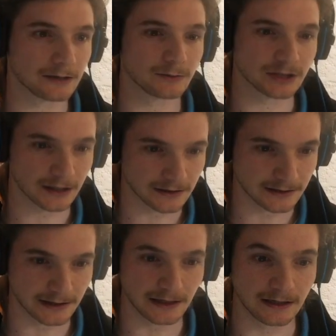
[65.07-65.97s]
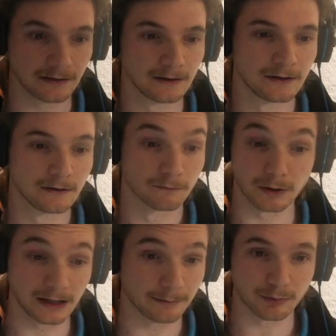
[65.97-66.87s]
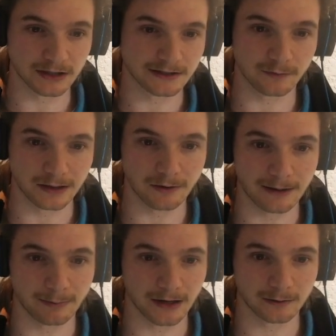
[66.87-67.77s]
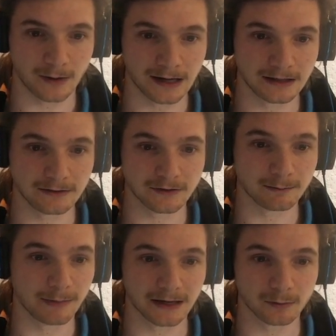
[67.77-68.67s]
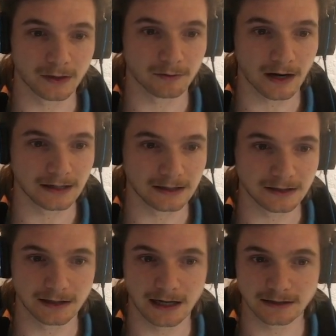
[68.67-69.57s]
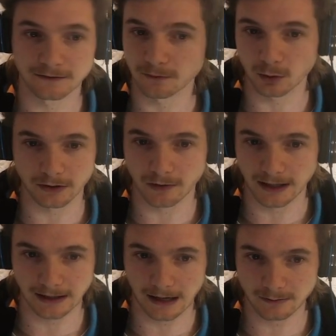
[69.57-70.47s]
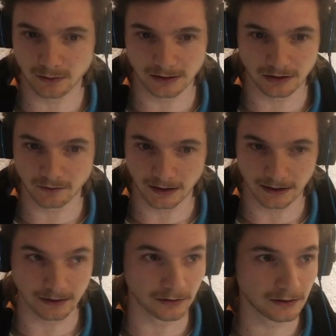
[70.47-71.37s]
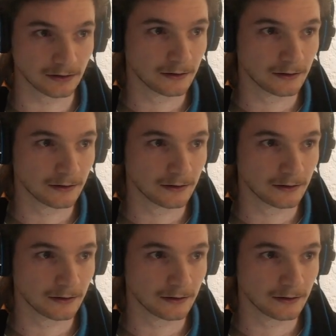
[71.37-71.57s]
which I can see, really impressive win rate, by the way, and even better win rate in your last 40 ranked games, which is really good.